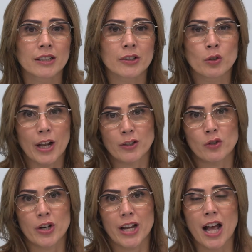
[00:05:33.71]
you like to
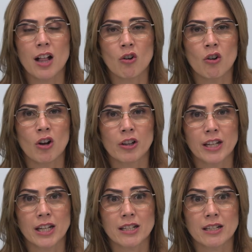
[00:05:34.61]
drink alcohol,
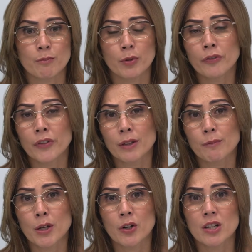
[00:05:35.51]
then it's perfect
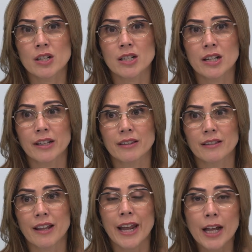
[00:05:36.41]
because it
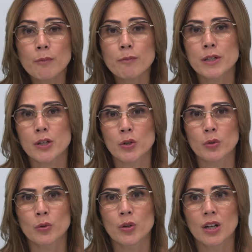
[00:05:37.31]
helps
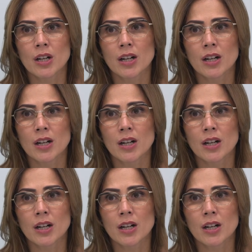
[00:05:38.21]
you.